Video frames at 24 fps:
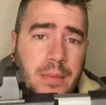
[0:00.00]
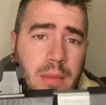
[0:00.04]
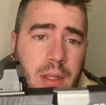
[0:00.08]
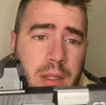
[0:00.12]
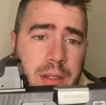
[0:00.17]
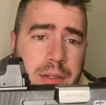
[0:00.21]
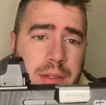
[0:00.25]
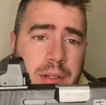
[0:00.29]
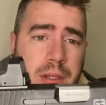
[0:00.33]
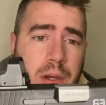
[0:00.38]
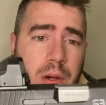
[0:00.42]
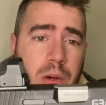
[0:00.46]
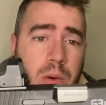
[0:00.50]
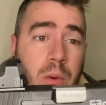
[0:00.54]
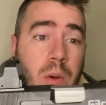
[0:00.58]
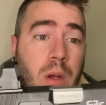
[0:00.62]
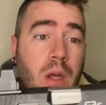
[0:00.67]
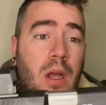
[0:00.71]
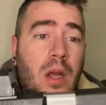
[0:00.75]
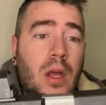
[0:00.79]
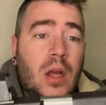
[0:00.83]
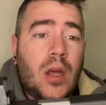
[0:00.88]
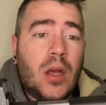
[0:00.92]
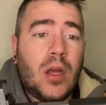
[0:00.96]
So
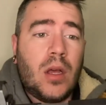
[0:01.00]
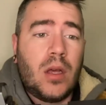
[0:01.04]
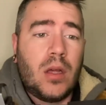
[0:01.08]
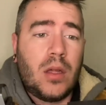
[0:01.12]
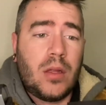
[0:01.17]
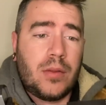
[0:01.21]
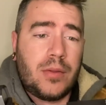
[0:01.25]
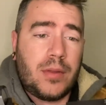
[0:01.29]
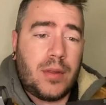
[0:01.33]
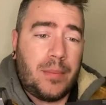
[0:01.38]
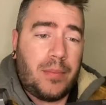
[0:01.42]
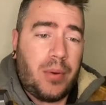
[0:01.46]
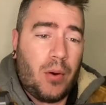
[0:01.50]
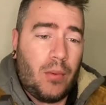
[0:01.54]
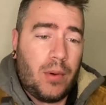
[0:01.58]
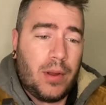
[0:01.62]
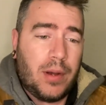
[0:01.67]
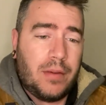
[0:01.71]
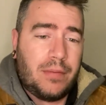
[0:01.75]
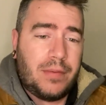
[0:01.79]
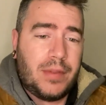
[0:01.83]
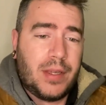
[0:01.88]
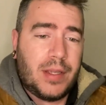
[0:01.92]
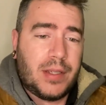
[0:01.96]
the point
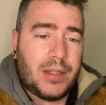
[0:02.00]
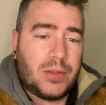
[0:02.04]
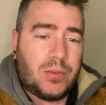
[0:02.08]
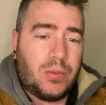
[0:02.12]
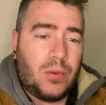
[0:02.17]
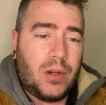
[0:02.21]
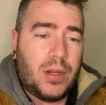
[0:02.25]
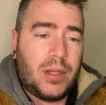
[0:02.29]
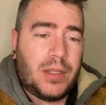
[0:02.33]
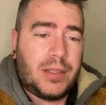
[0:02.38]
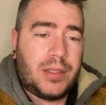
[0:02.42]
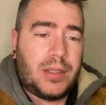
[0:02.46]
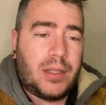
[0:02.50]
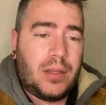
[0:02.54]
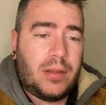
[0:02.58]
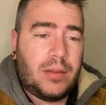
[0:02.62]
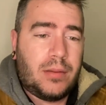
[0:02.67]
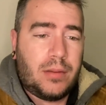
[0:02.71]
of this was